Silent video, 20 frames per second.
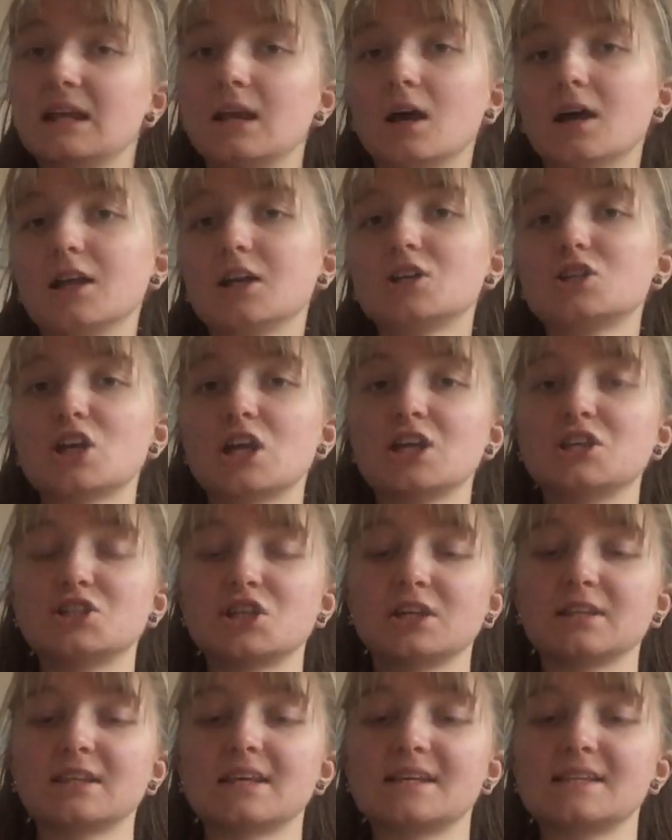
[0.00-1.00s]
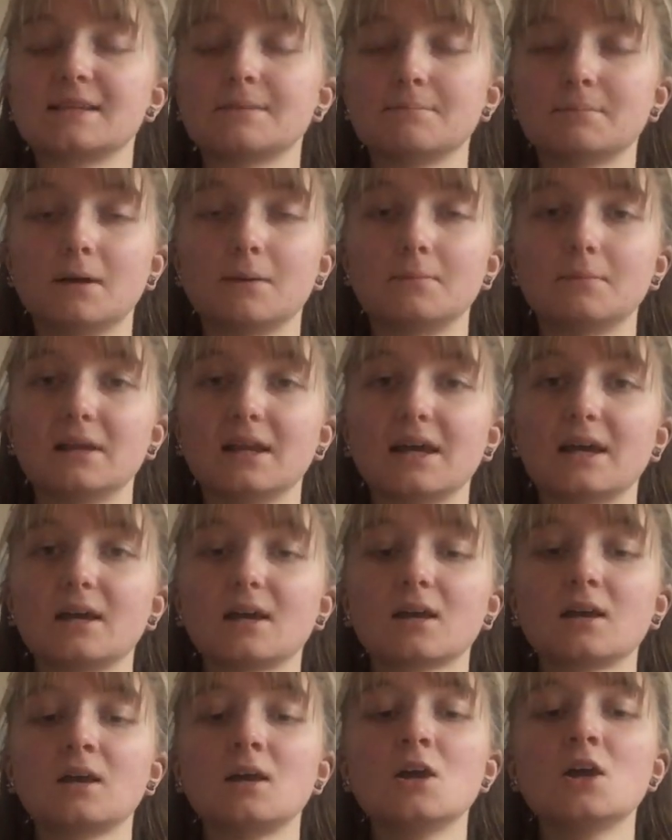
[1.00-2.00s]
like changing this in
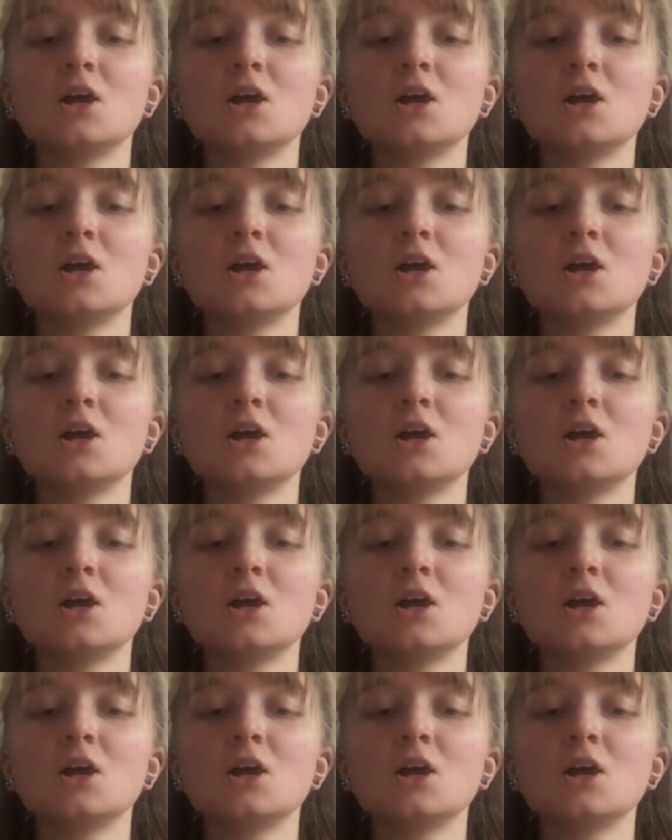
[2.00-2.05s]
public.